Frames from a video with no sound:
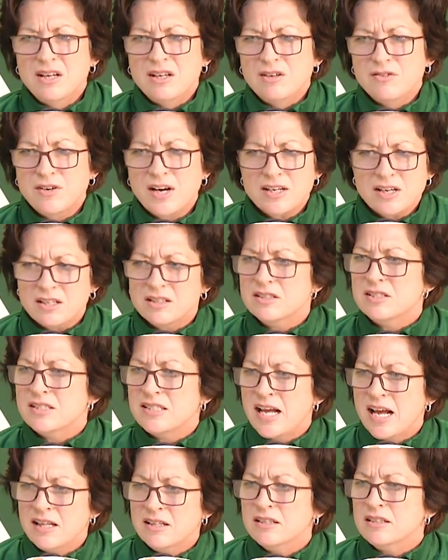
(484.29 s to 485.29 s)
You've got all this
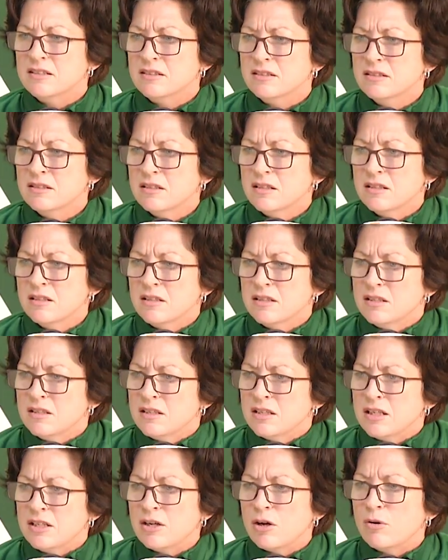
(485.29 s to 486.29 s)
talent."
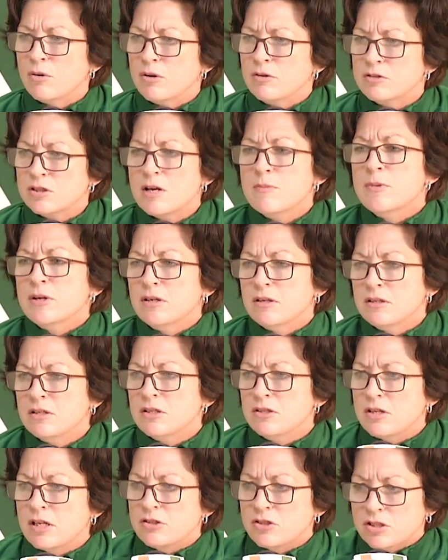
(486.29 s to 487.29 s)
You know, someone
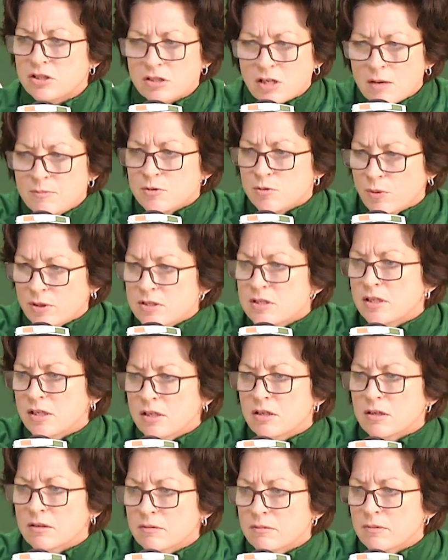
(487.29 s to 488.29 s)
that just comes once a
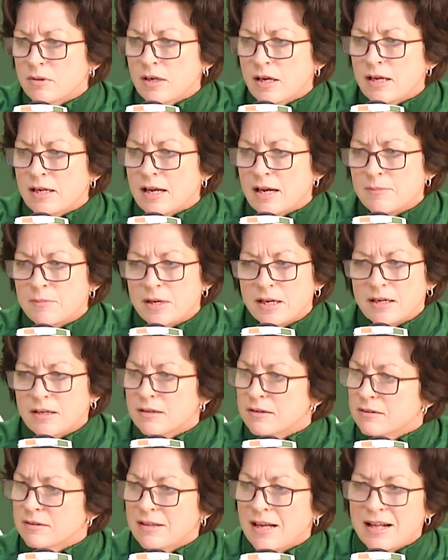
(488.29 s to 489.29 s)
year. And I'm like,
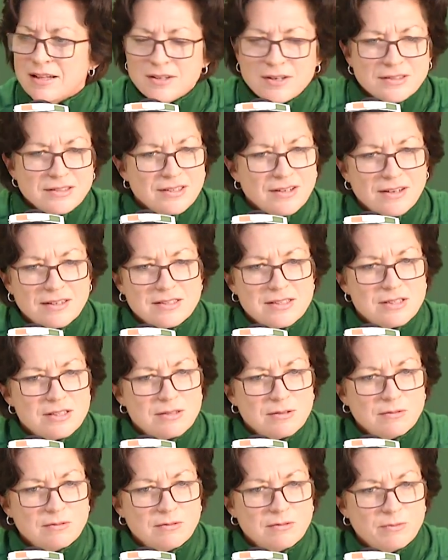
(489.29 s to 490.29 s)
I looked at her, I
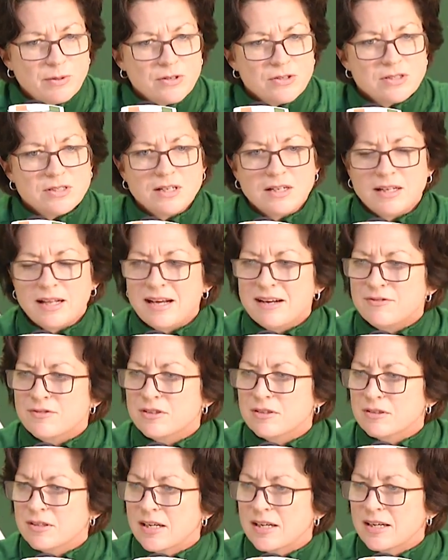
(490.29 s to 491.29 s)
just burst into
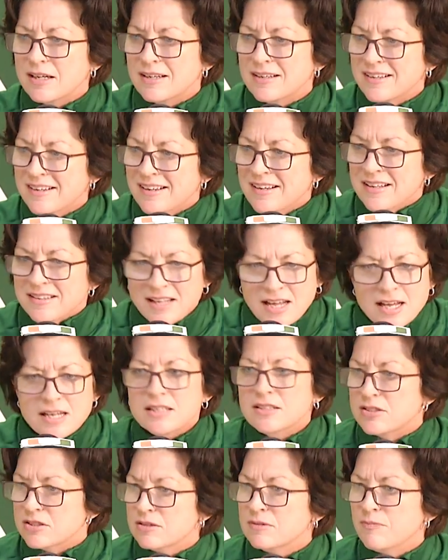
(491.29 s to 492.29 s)
laughter, like,
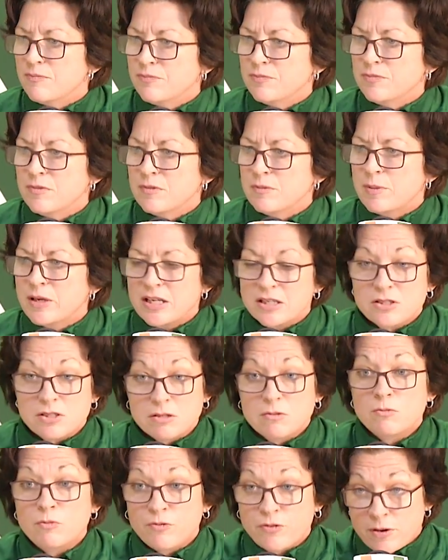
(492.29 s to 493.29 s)
thanks. Because
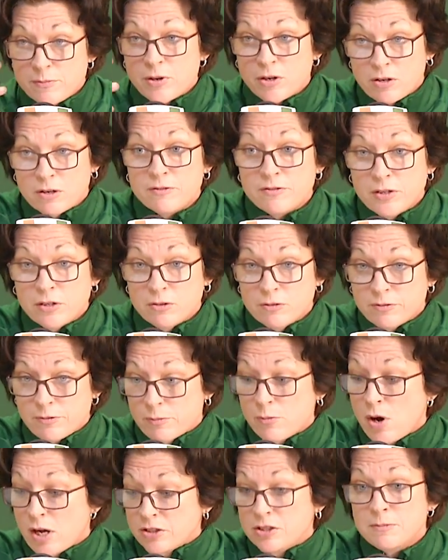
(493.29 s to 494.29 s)
from her view,
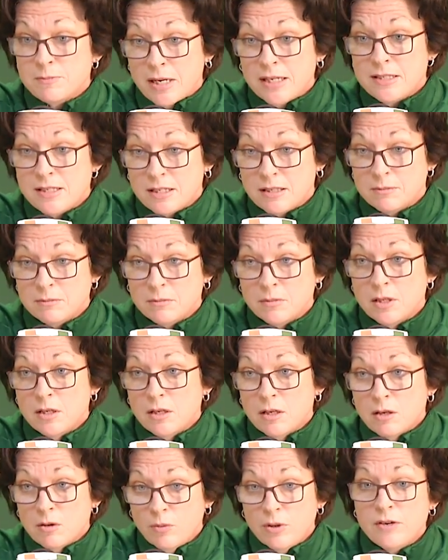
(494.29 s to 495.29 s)
from watching my team,
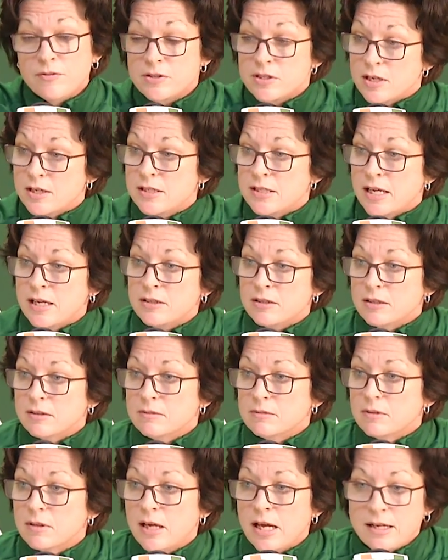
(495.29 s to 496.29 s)
we have a ton of talent.
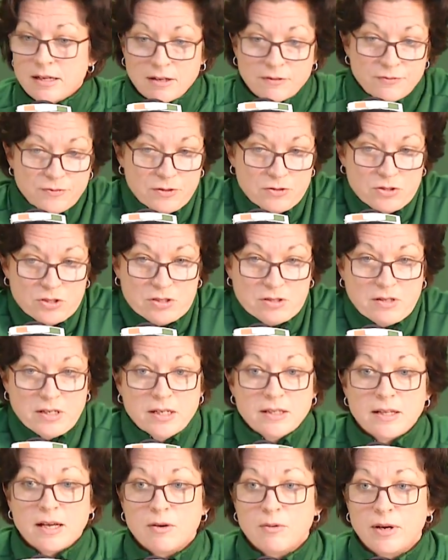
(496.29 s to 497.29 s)
And if you just
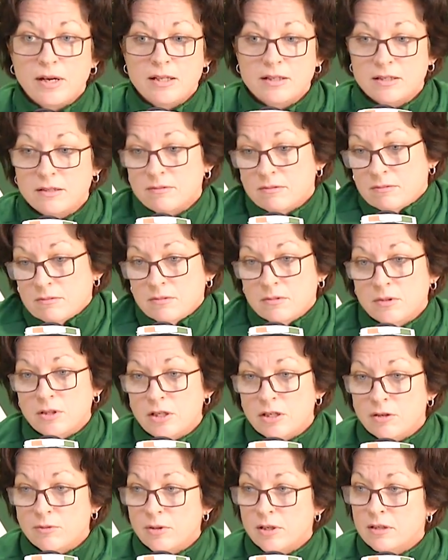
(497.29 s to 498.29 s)
think that way, then
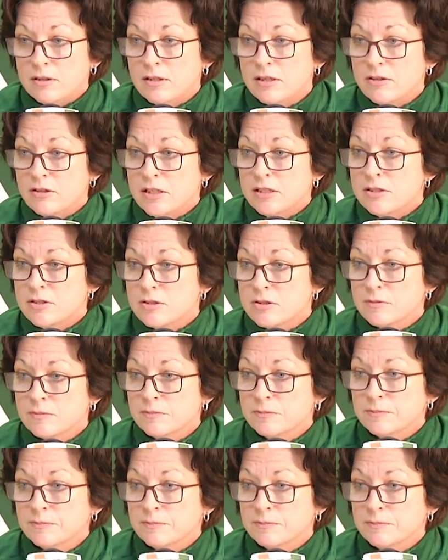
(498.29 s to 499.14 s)
you know what? There it is.